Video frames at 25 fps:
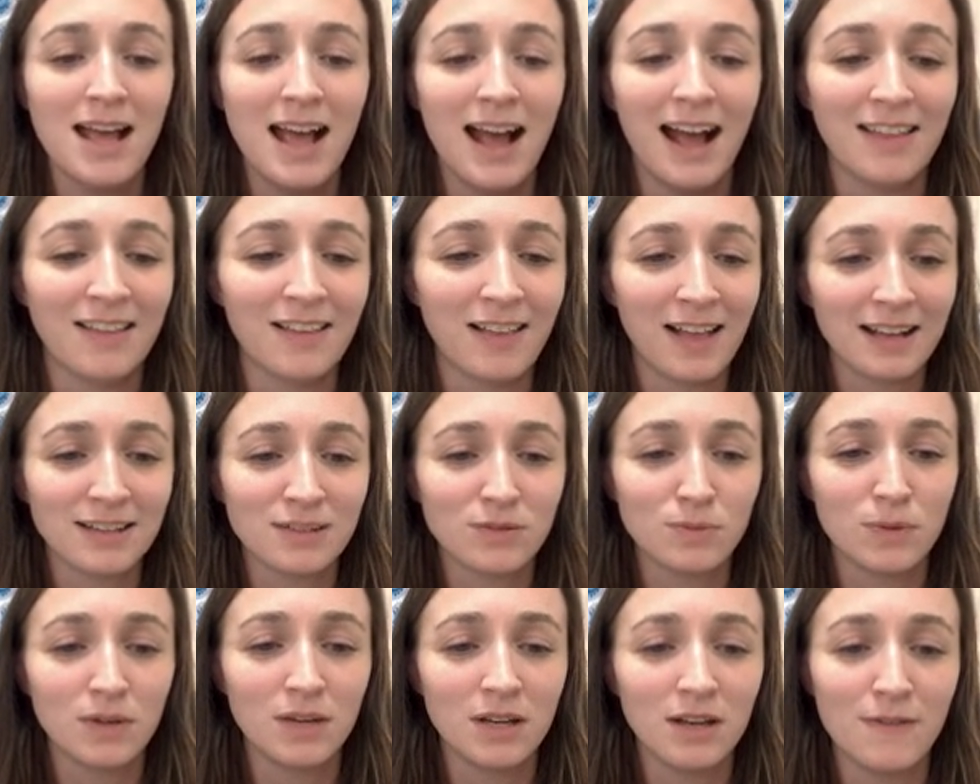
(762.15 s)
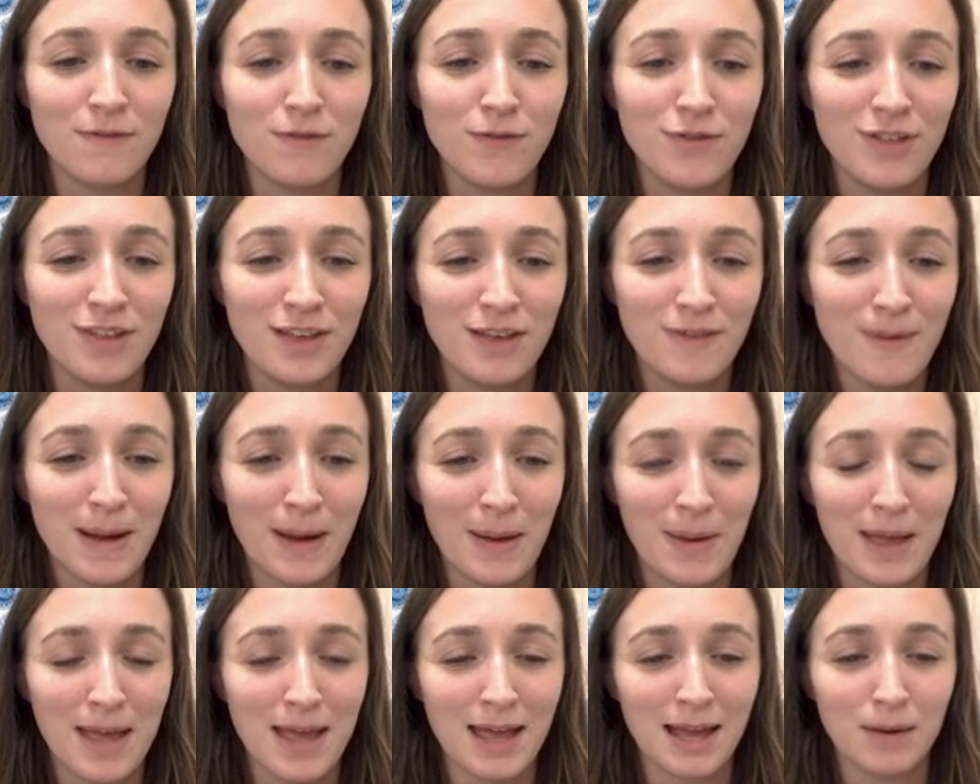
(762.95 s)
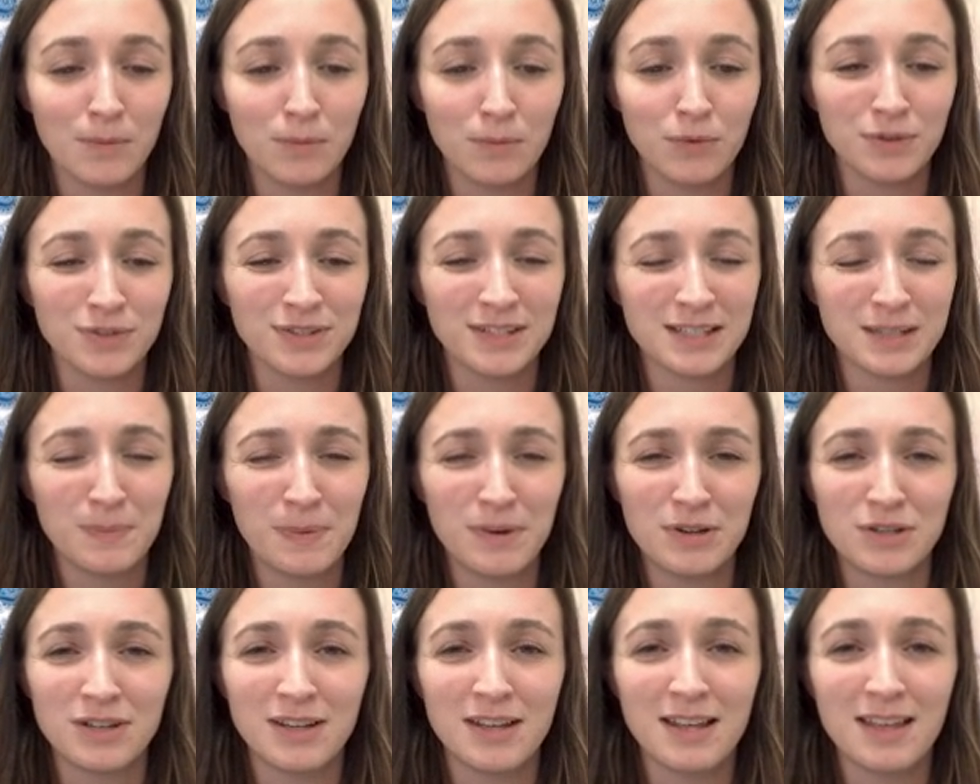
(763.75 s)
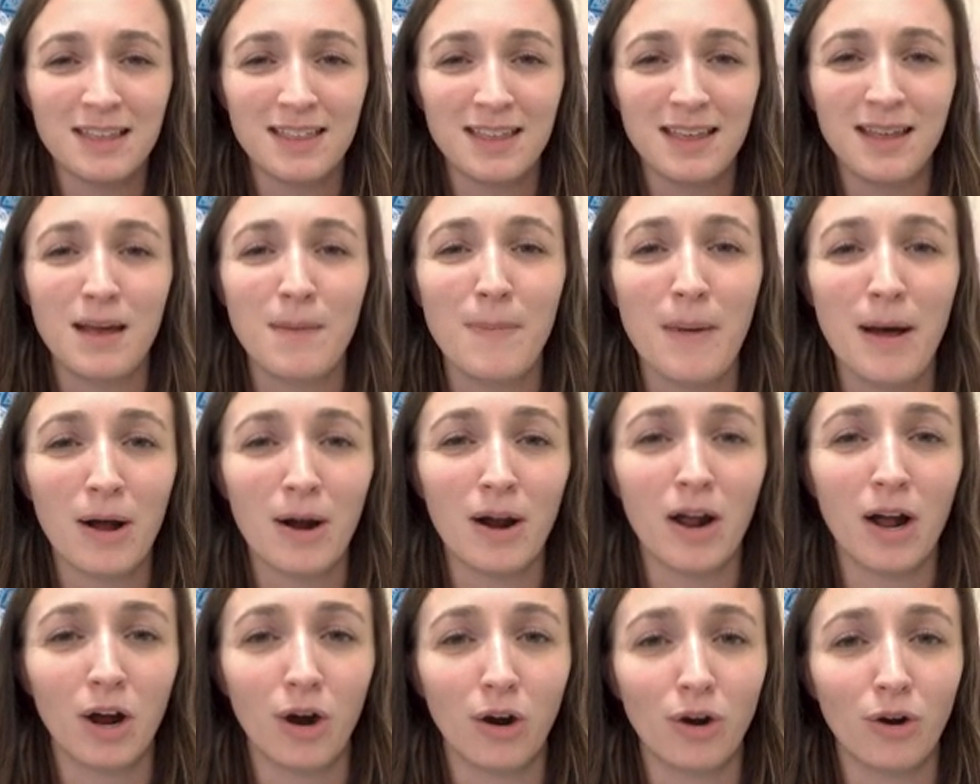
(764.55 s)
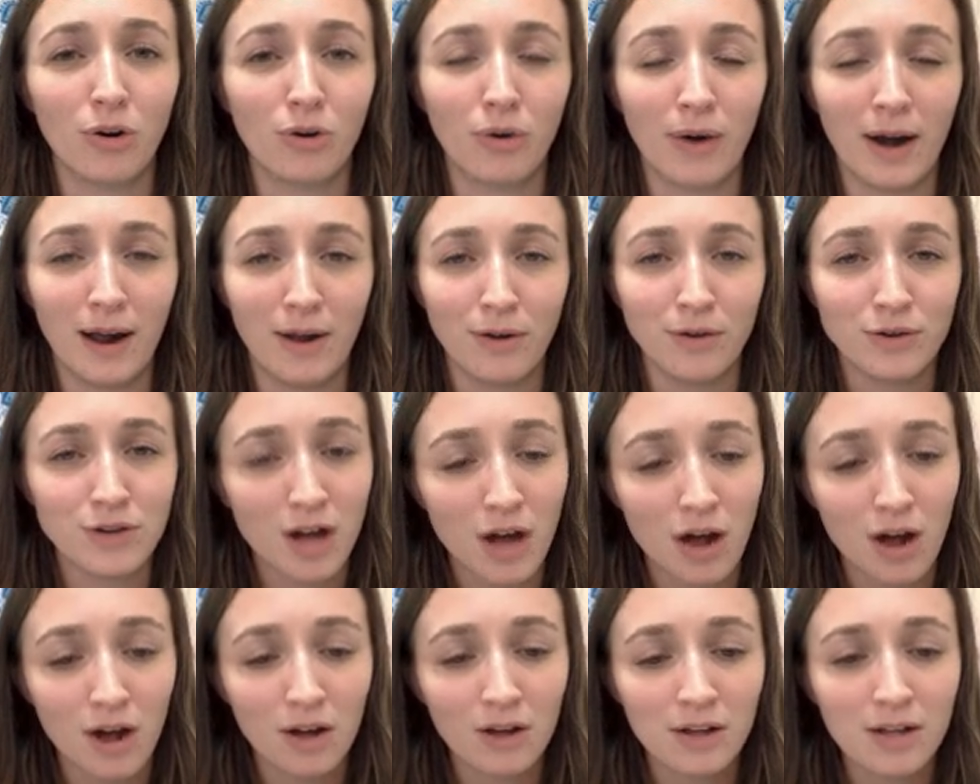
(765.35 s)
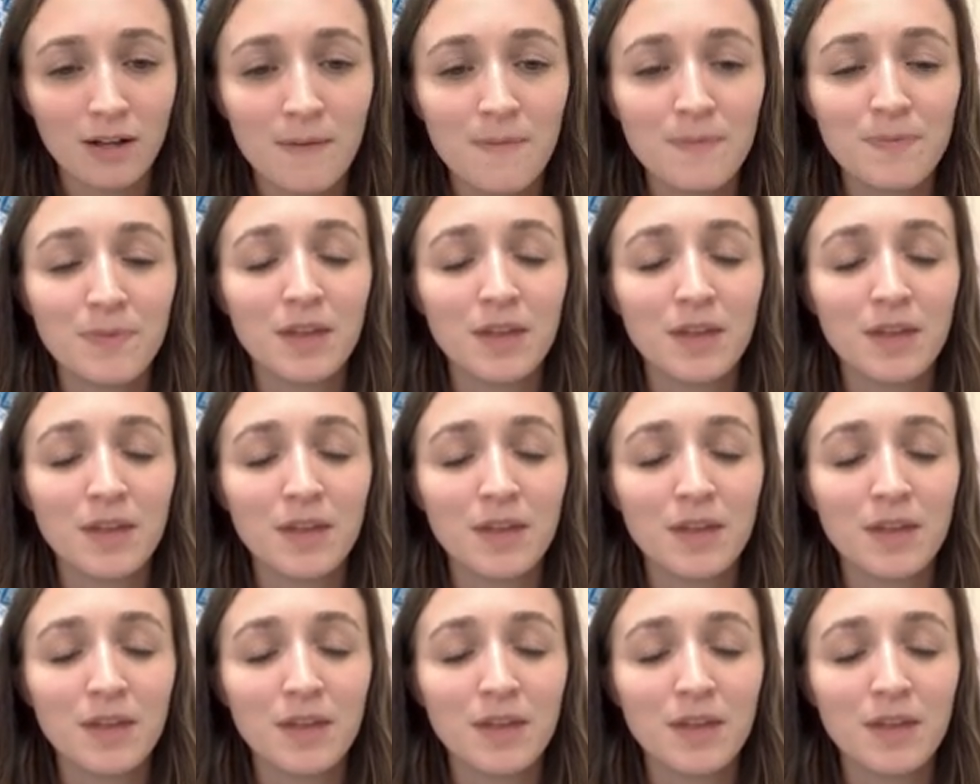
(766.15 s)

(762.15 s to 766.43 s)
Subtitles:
And the last one, if you think about animals, especially think about a groundhog.